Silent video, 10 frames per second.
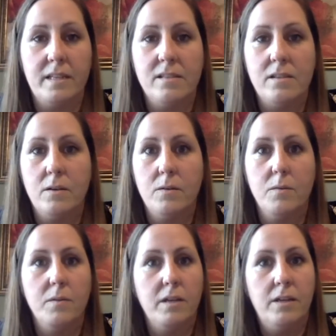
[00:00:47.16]

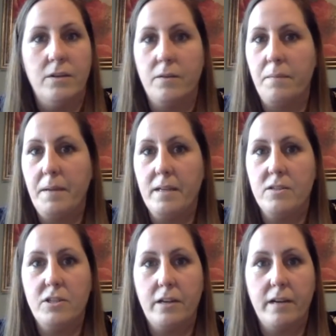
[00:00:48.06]
So, you know, I've been
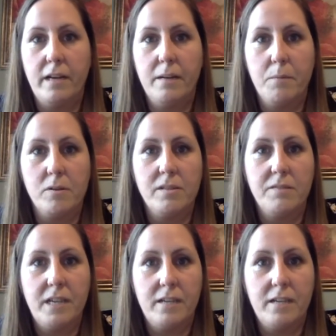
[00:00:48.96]
sharing immersive
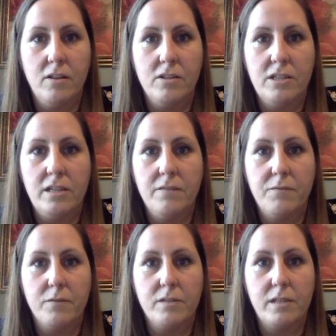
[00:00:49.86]
technology
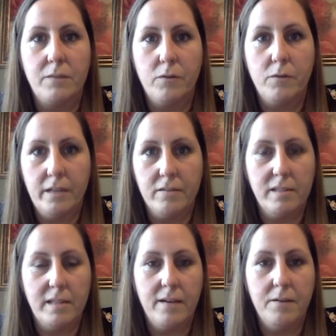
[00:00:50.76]
for several years
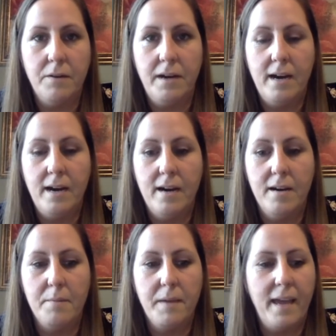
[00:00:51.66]
now,
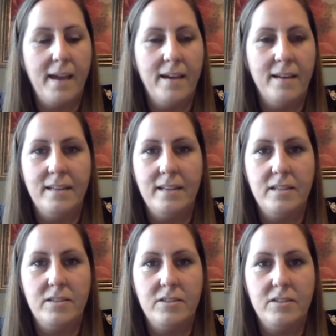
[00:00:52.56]
um, and
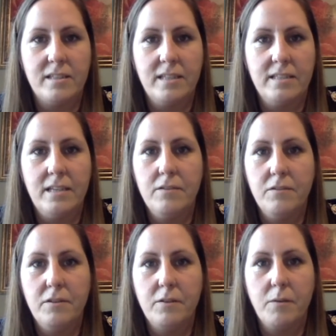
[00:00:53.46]
it's just continued
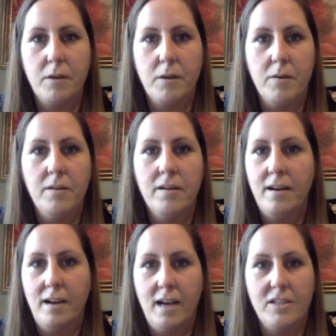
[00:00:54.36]
to grow.
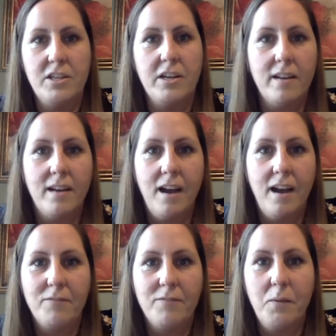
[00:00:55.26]
I share it
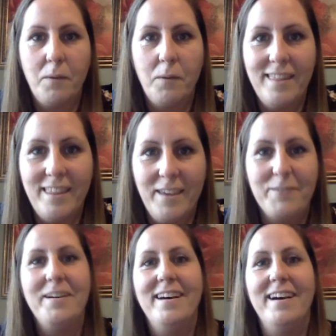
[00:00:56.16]
often with
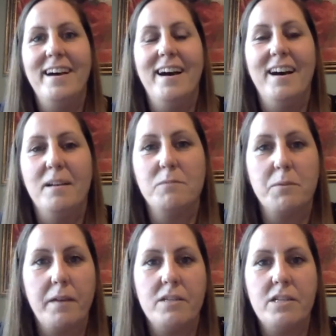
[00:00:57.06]
you. Um, so we
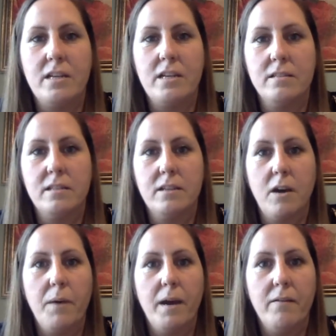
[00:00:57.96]
have a chance to go
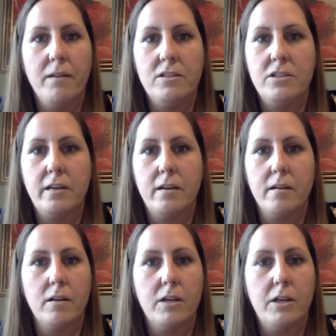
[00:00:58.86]
out and
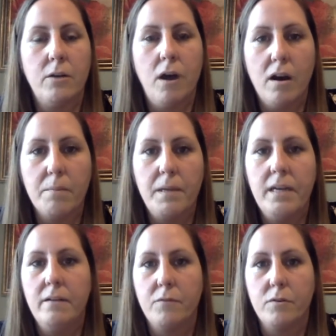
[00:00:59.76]
share, you know, augmented
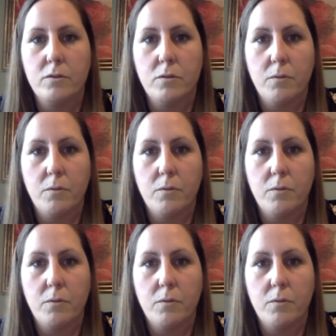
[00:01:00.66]
and virtual